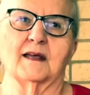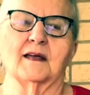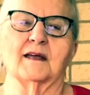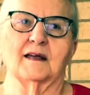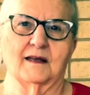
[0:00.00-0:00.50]

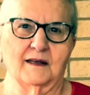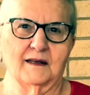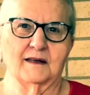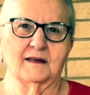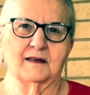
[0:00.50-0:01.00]
and
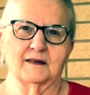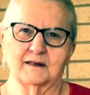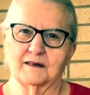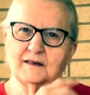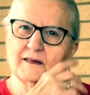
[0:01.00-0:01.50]

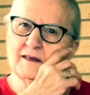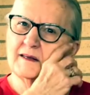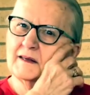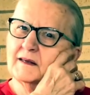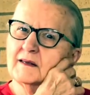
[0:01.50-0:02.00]
somebody coming to
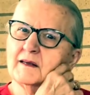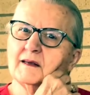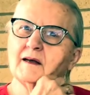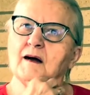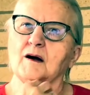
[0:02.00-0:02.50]
the house,
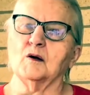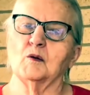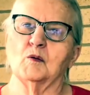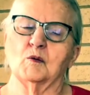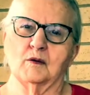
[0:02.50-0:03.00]
and I
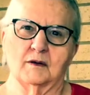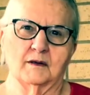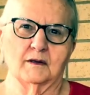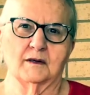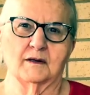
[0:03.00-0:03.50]
think it was
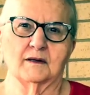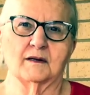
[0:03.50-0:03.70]
Glenn.